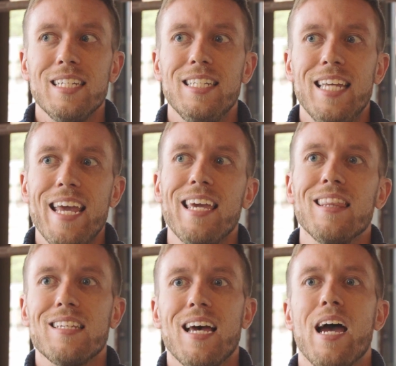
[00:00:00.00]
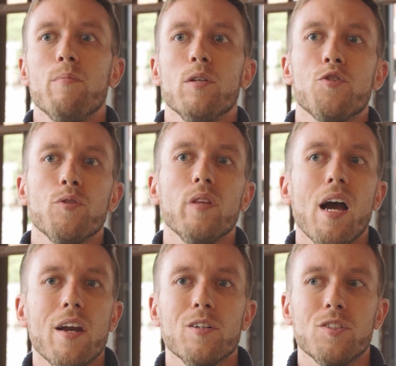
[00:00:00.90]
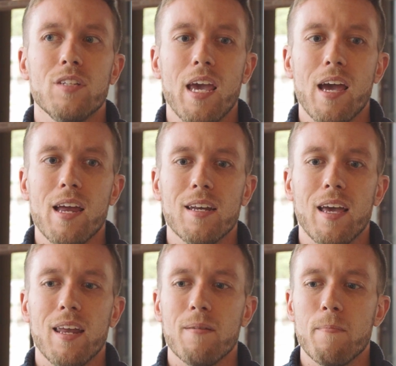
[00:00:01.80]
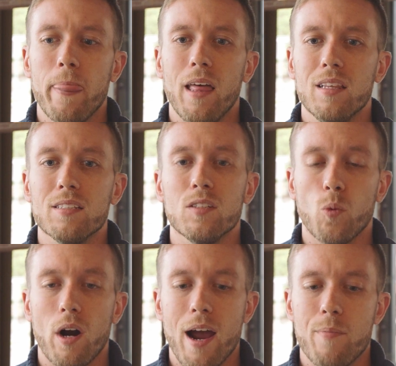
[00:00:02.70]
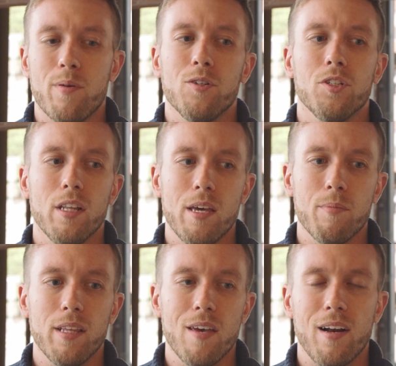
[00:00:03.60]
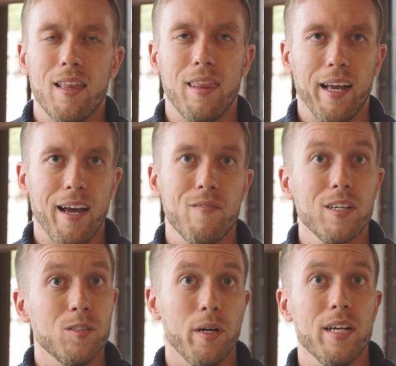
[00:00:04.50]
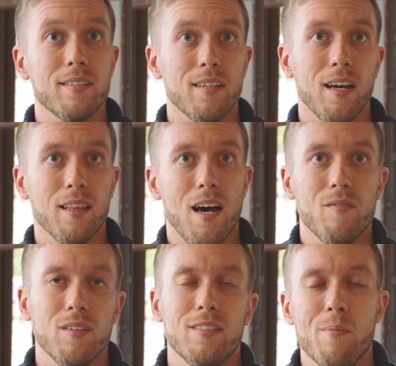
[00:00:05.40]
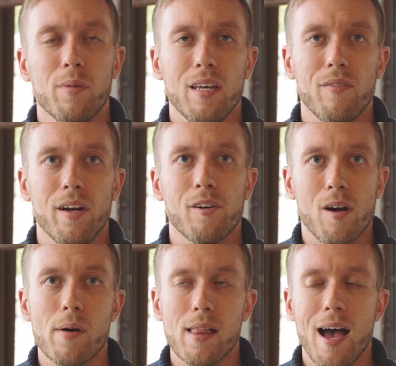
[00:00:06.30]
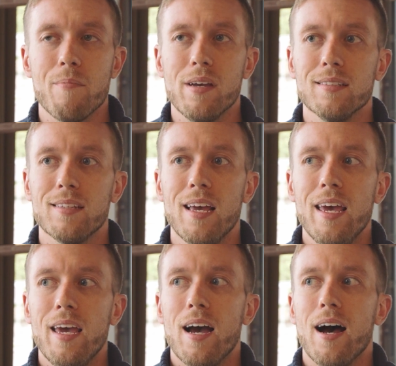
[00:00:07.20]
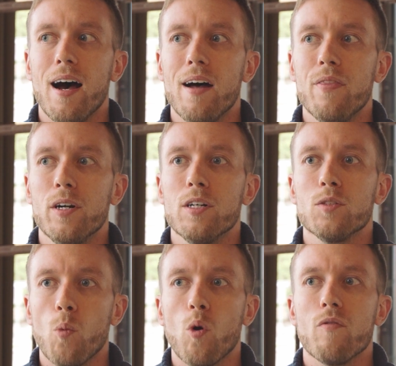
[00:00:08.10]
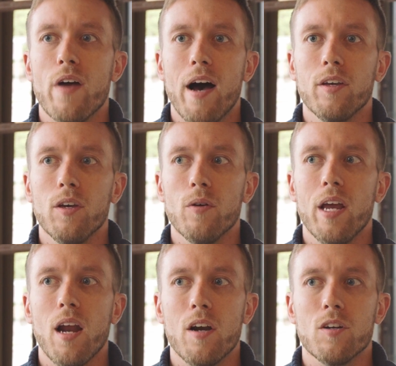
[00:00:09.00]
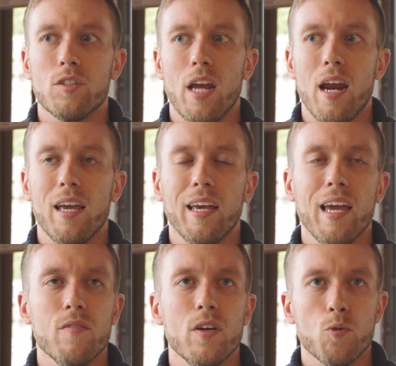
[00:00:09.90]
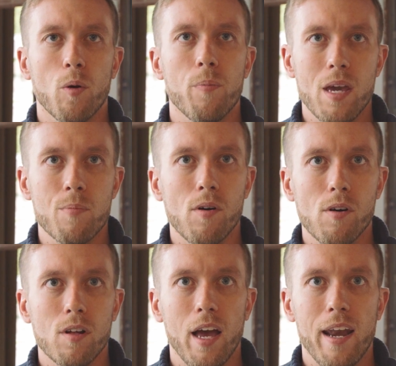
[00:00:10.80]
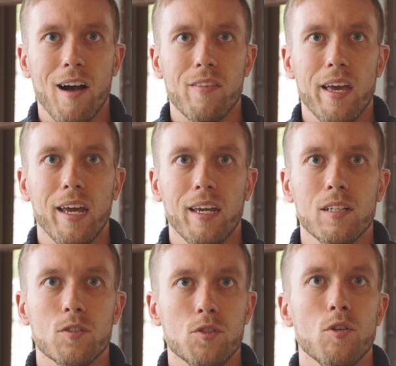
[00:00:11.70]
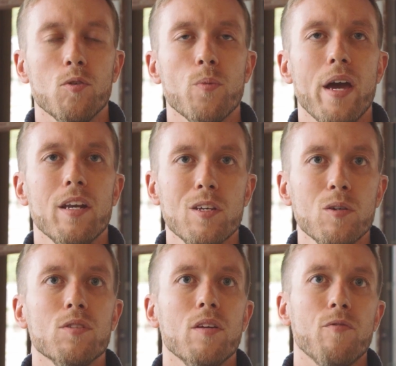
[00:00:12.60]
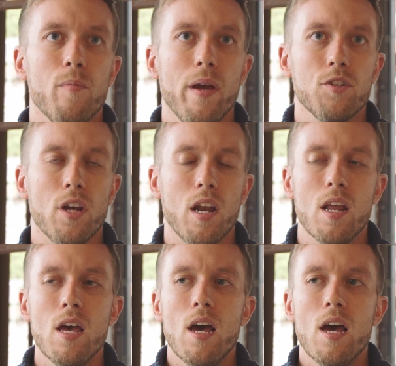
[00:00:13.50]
taking the time to truly understand, and this is where I personally believe, and I think I've experienced a lot of the same belief here at Crema Lab, is there is more value in understanding individual people and how they consume and use information